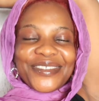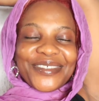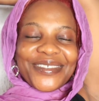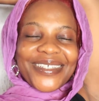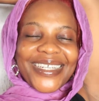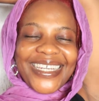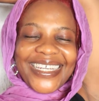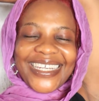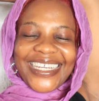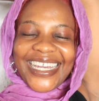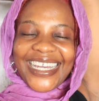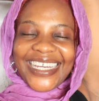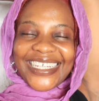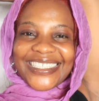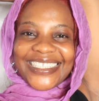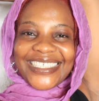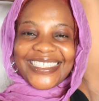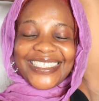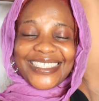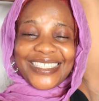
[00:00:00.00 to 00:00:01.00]
so hey
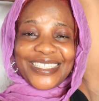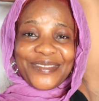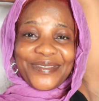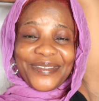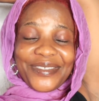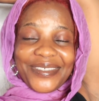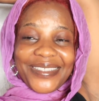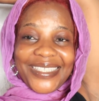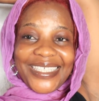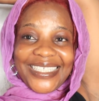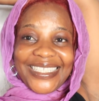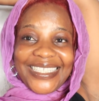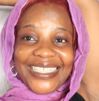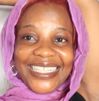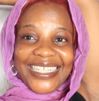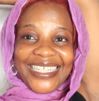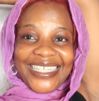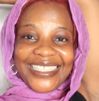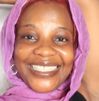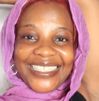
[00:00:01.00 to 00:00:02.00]
guys, this is few days
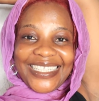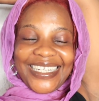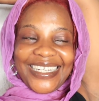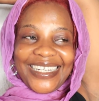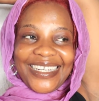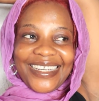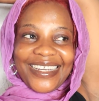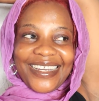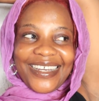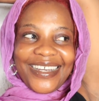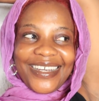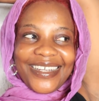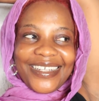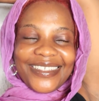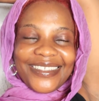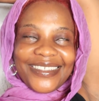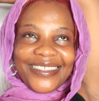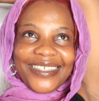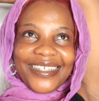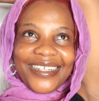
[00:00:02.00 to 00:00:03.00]
later
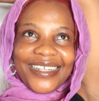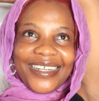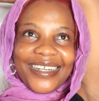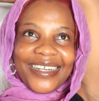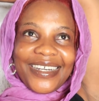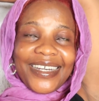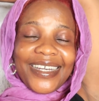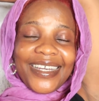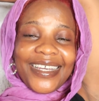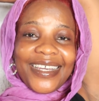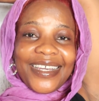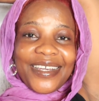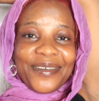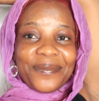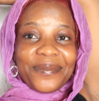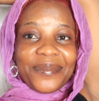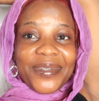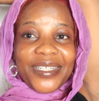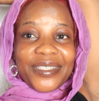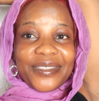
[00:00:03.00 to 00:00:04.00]
and uh,
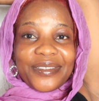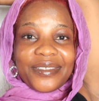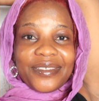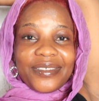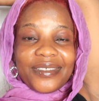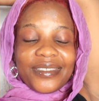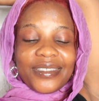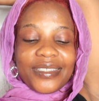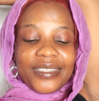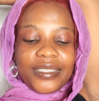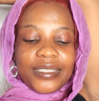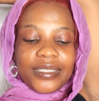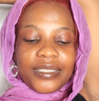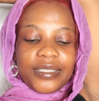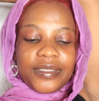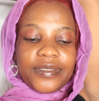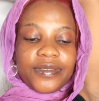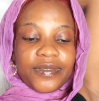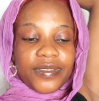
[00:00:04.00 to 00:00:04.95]
my son is